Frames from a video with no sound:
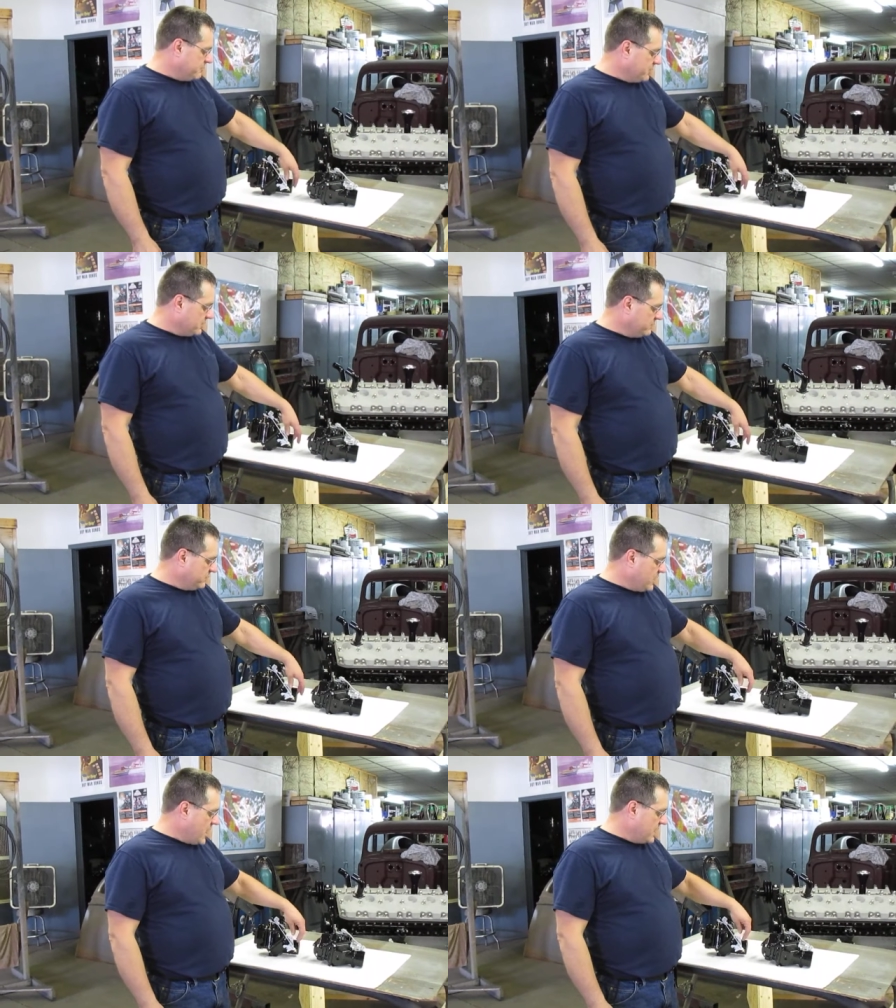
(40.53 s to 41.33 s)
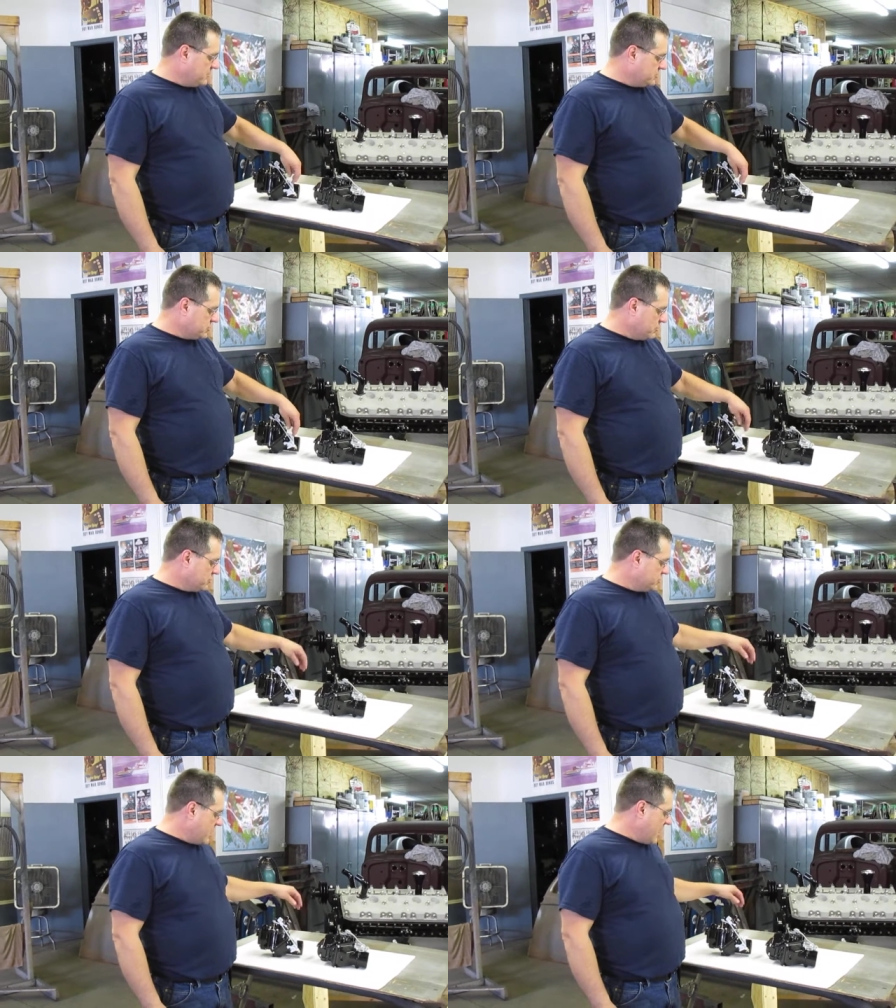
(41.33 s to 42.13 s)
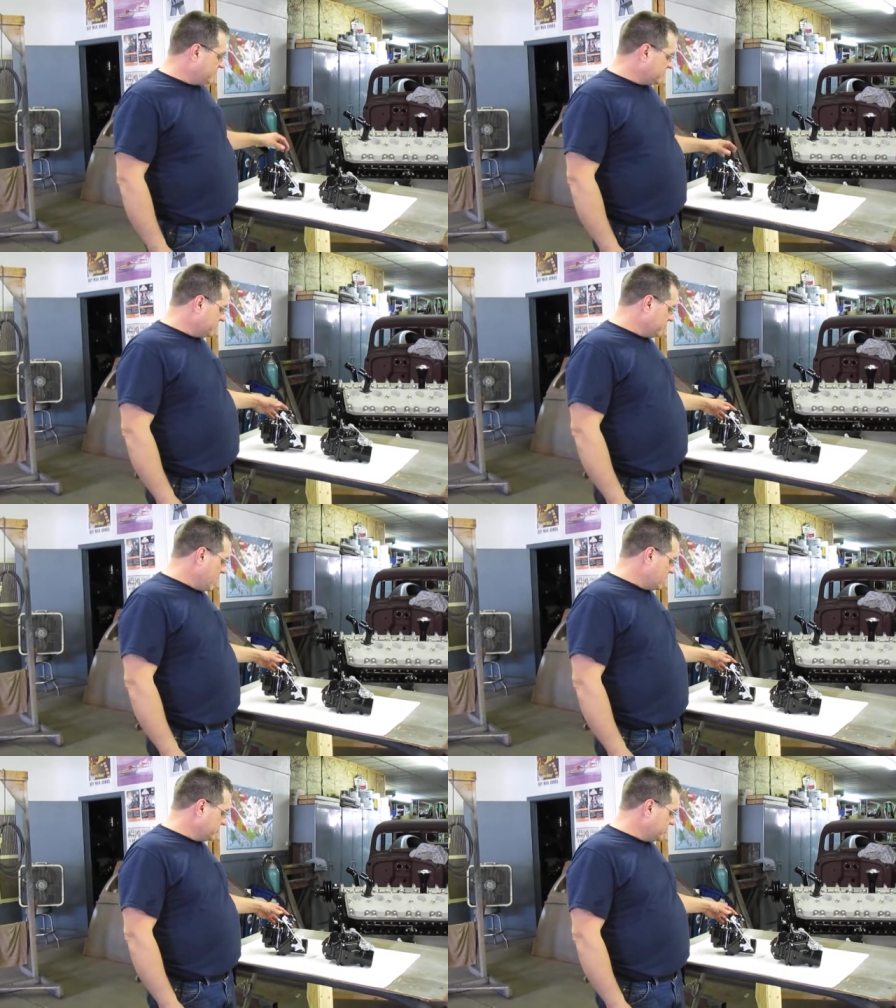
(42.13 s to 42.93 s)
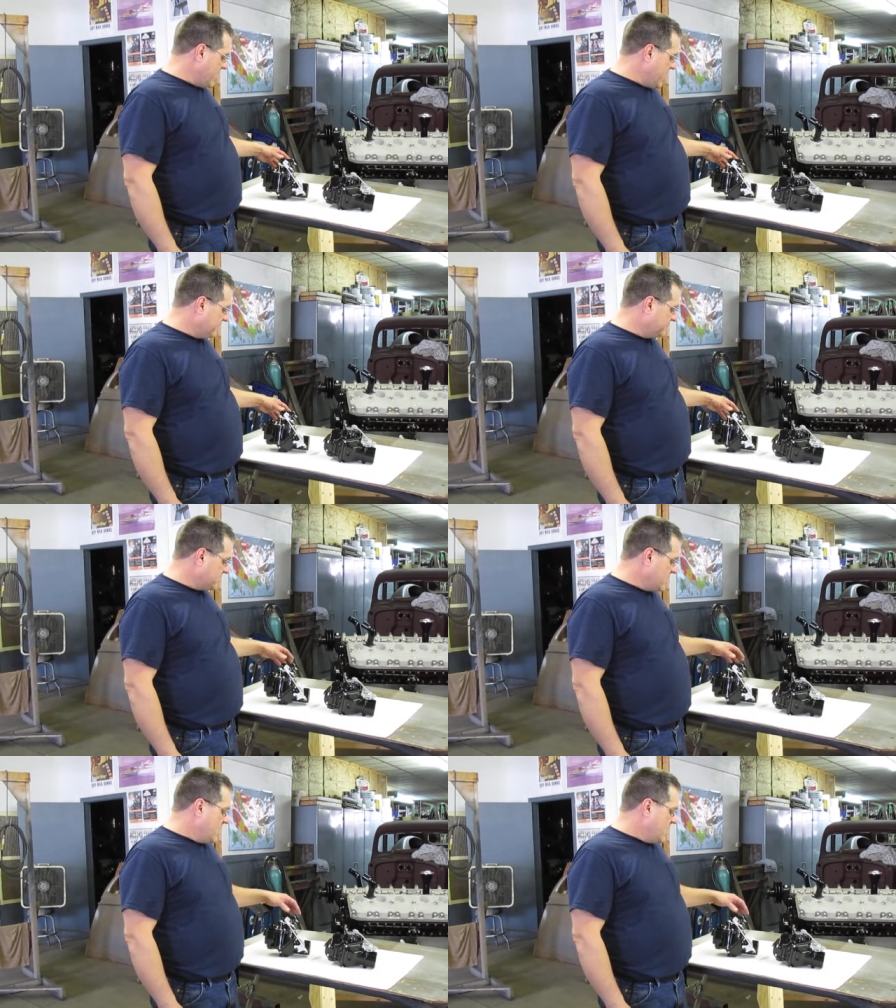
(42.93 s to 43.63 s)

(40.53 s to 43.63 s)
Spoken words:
the butterfly, the choke shafts, the throttle shafts,